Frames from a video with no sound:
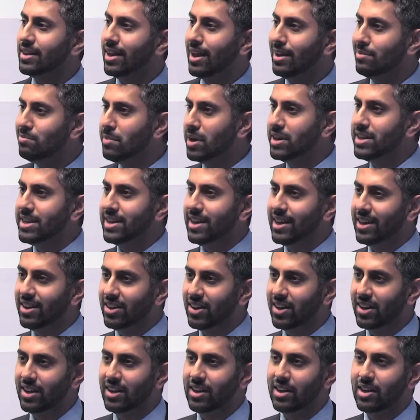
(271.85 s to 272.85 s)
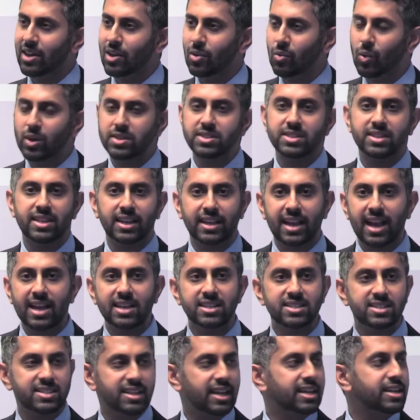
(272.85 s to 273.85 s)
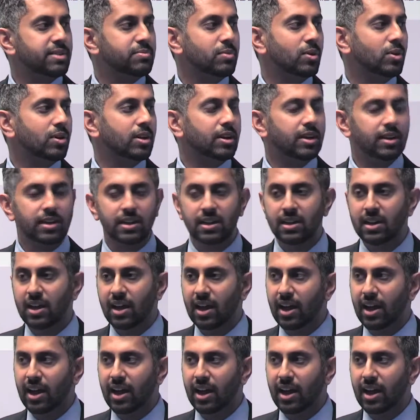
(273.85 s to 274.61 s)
and money out, wasn't the case anymore.